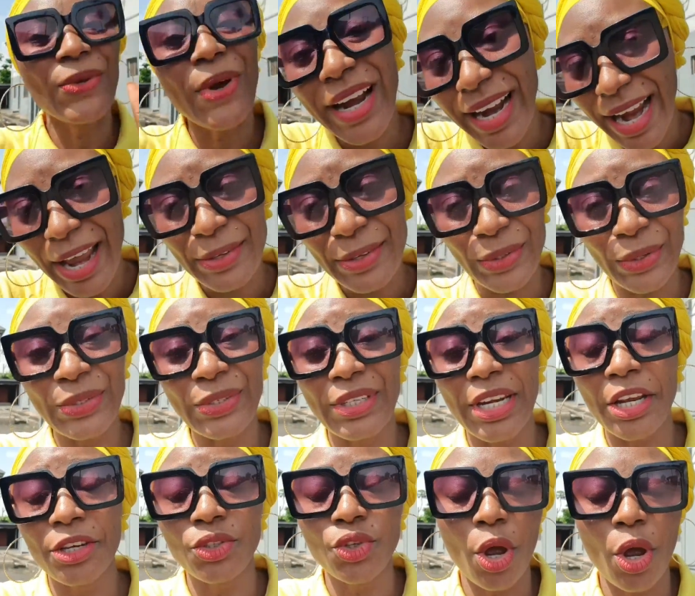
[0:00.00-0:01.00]
guys, on
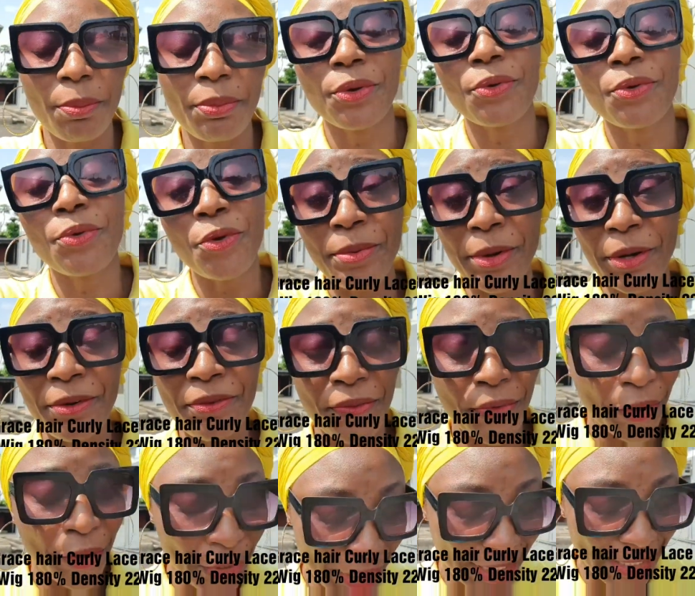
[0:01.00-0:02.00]
today's topic we will be
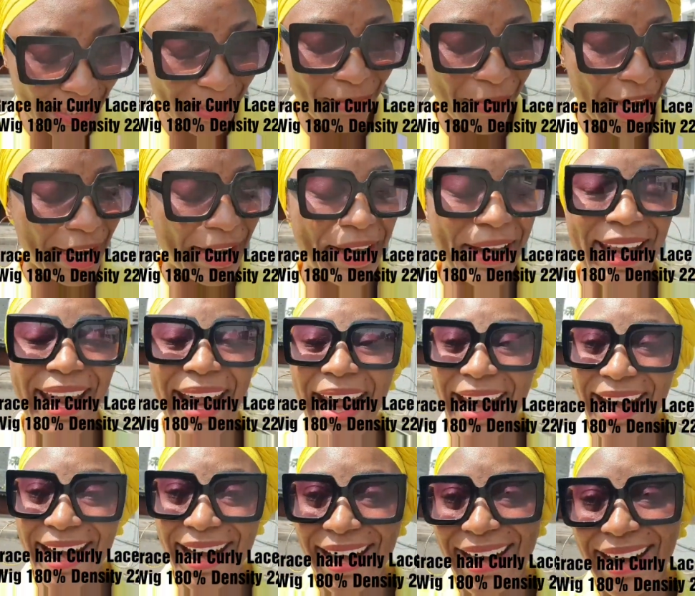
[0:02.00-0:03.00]
reviewing this very hair,
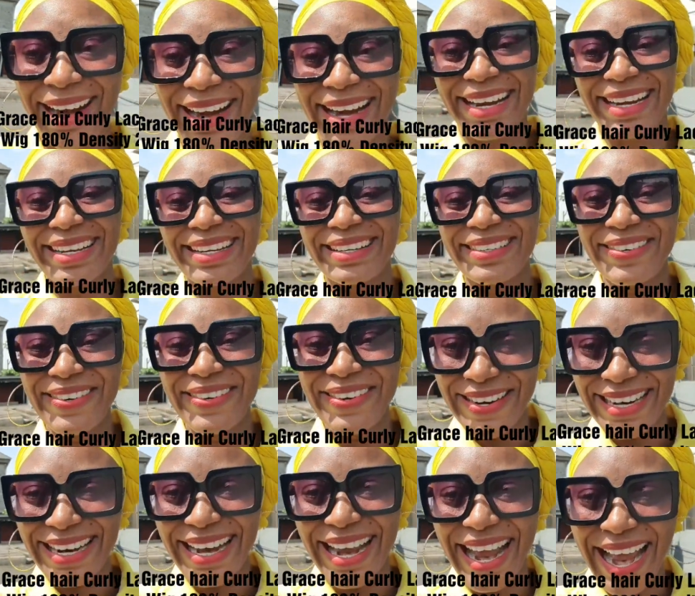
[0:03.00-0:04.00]

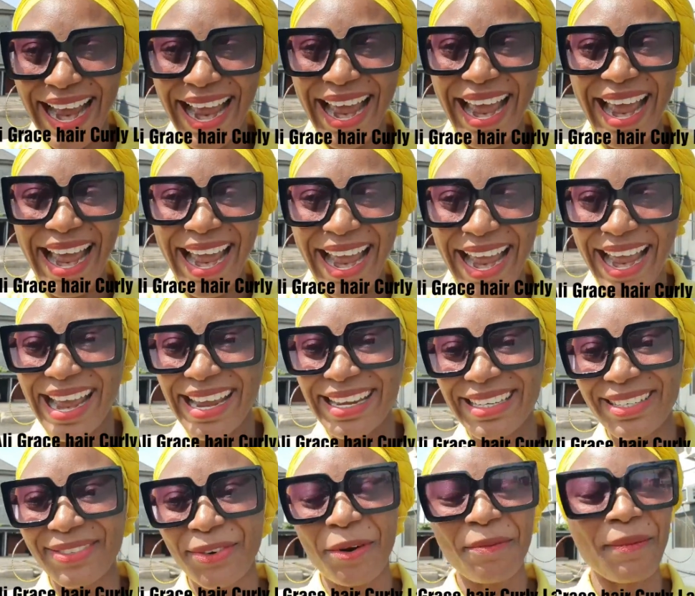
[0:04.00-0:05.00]
guys,
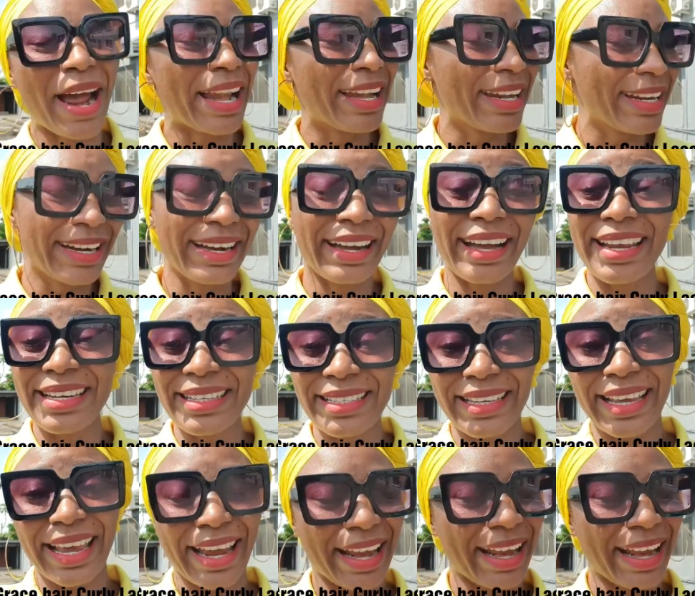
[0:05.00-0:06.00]
from ALIGRACE
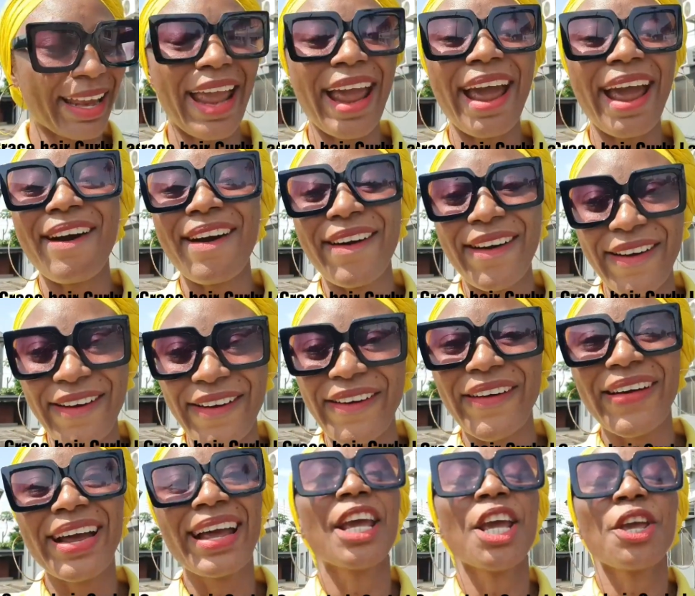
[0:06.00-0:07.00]
hair.
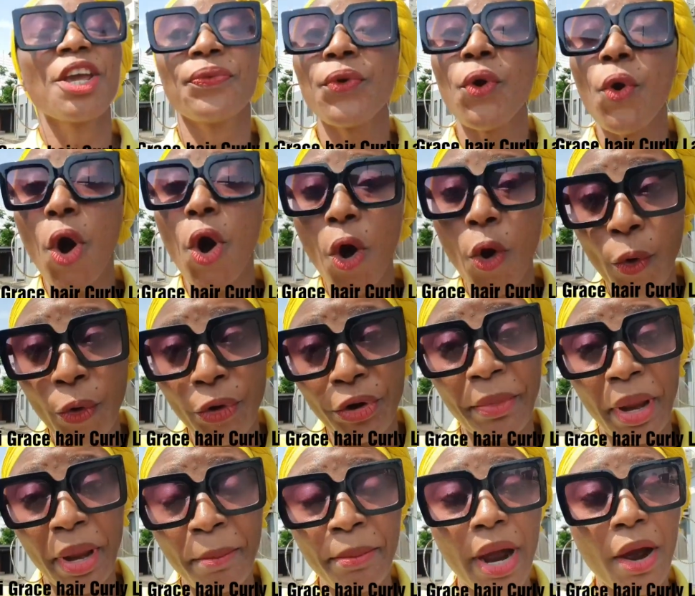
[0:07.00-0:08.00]
If you all could
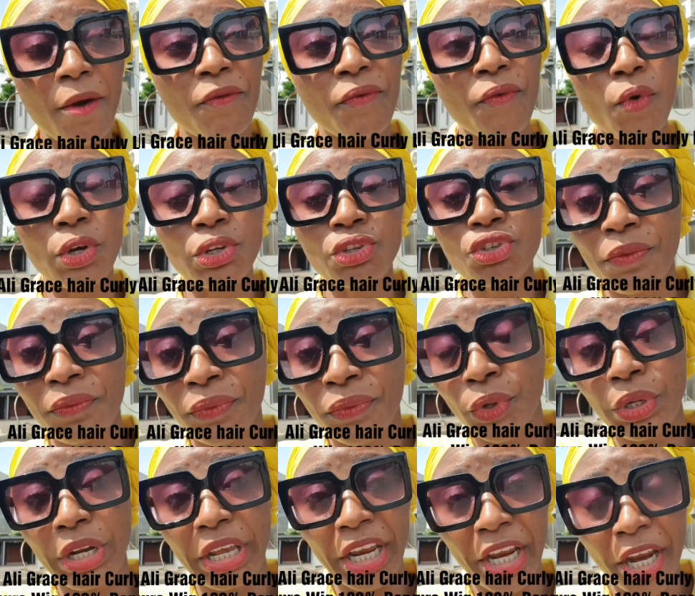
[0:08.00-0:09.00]
remember, I've once reviewed
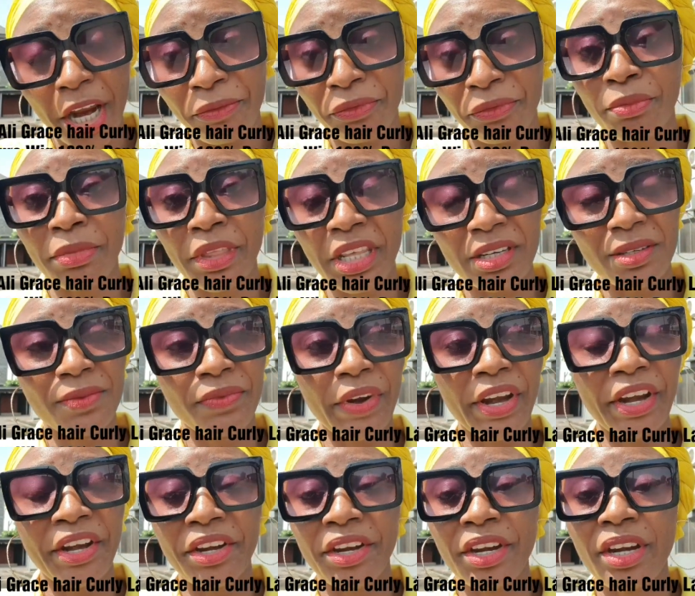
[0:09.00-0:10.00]
a hair from this
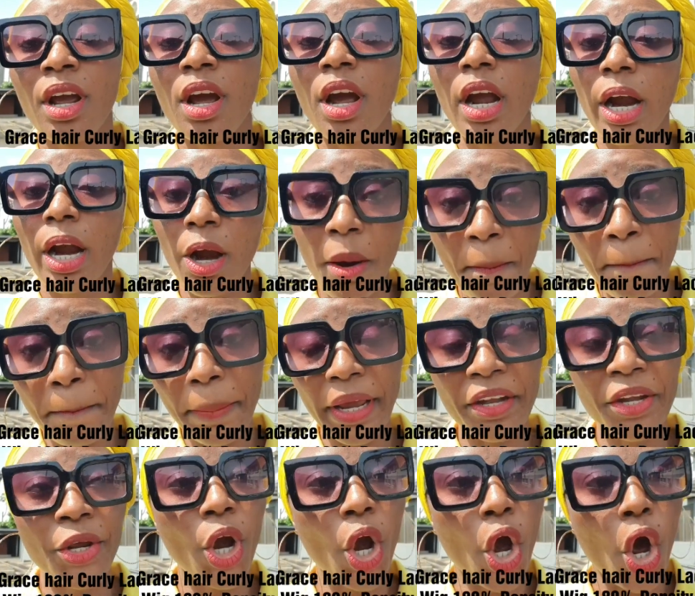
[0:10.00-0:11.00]
very
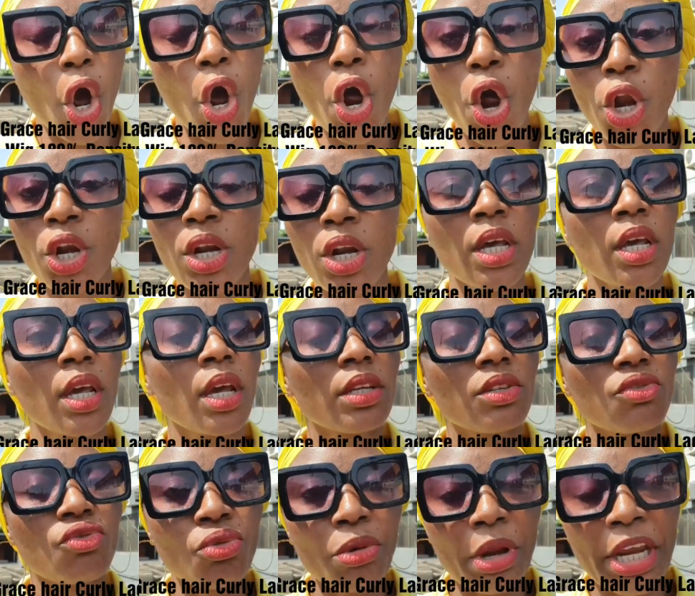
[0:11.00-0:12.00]
company called
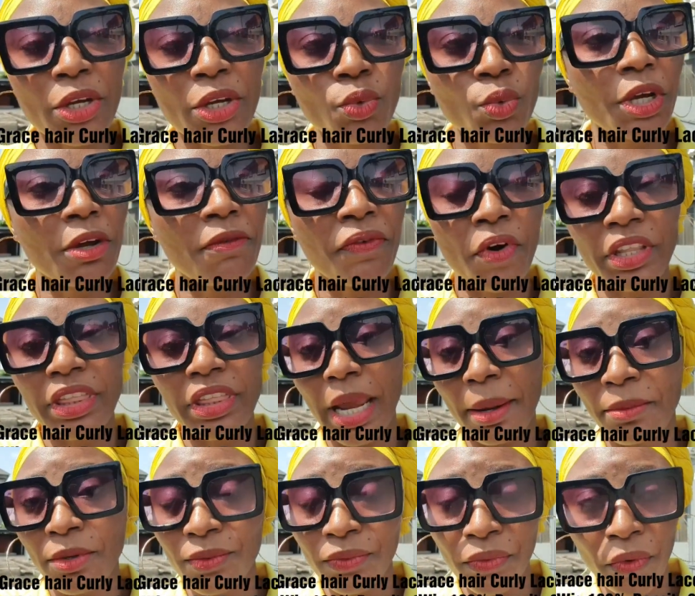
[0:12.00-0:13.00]
Straight Wig
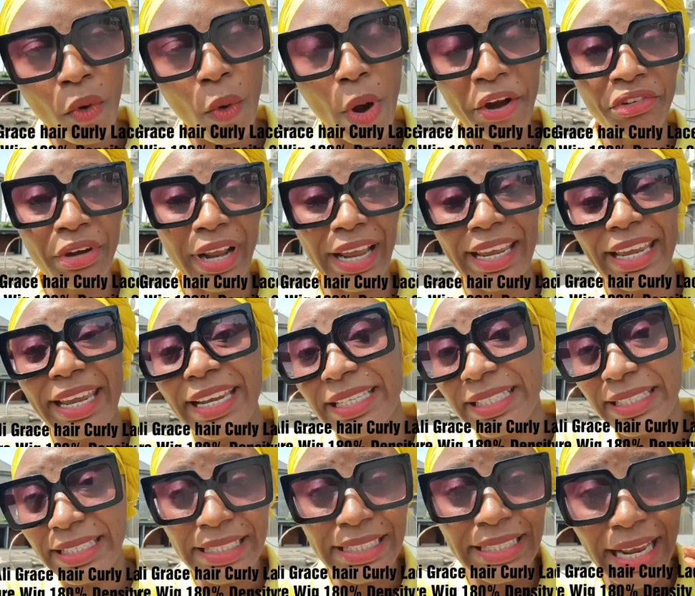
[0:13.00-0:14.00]
4x4
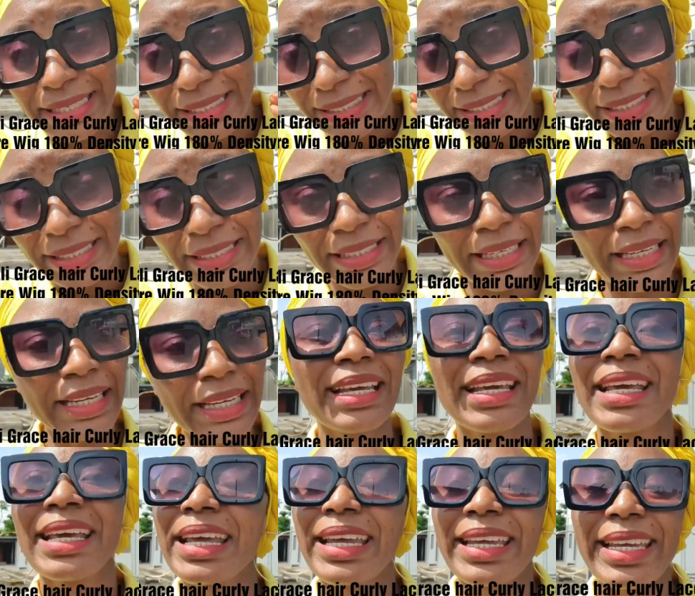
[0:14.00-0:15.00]
180 density.
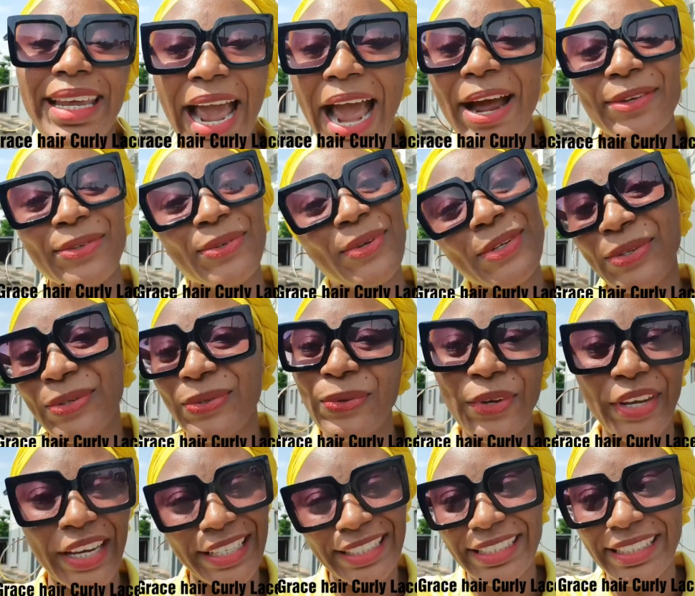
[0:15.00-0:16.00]
22
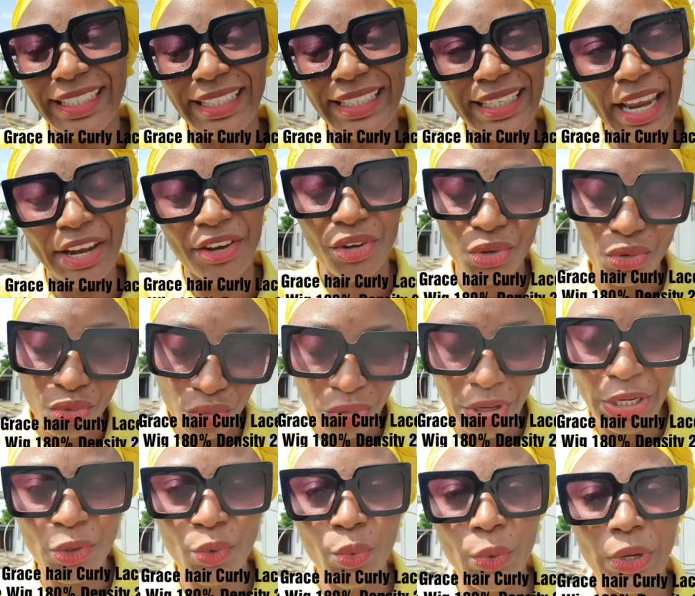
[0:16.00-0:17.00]
inches hair, a
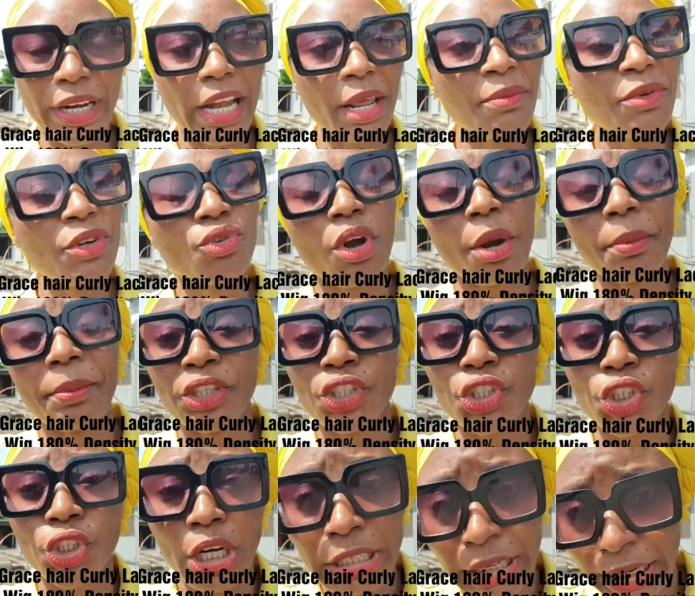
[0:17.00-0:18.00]
straight wig. Let me drop a
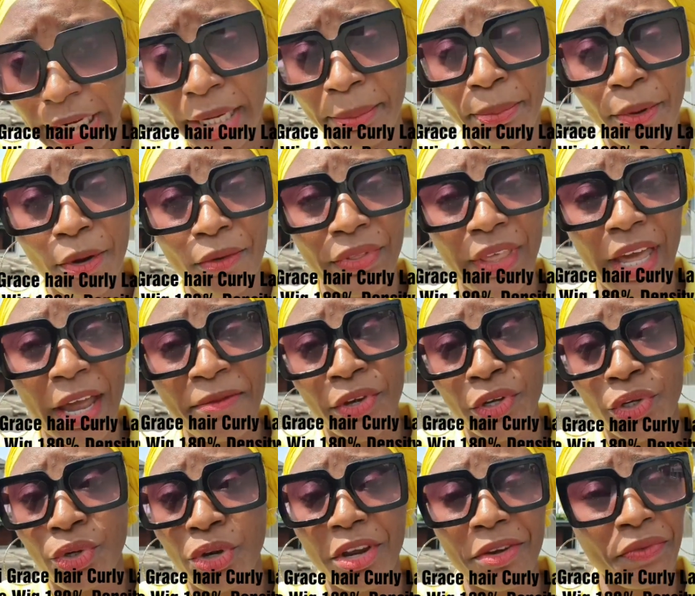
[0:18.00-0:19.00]
short clip of that
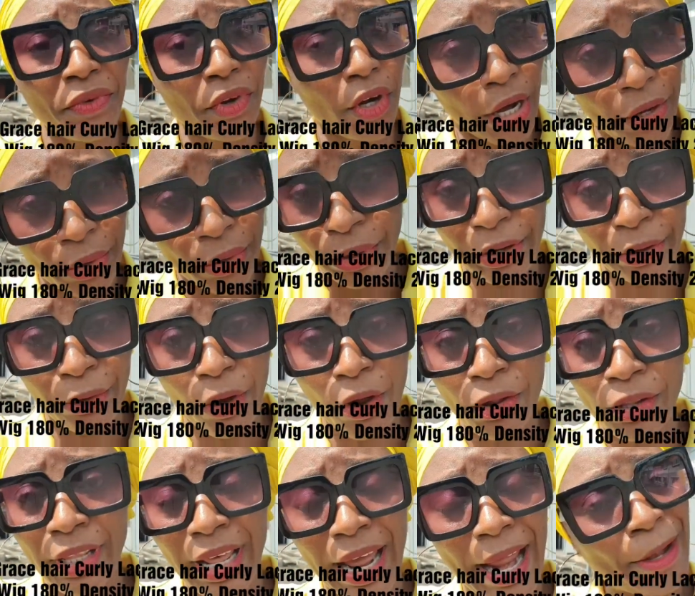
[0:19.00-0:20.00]
video if you cannot recall
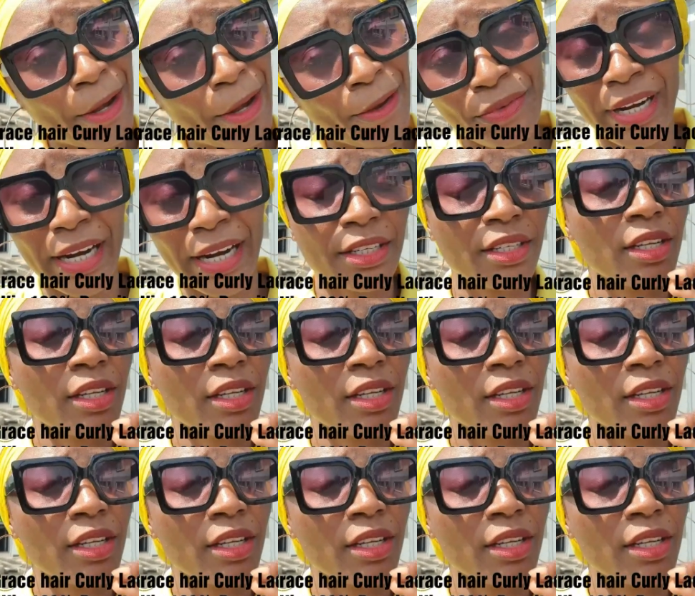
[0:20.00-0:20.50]
that. I love you guys.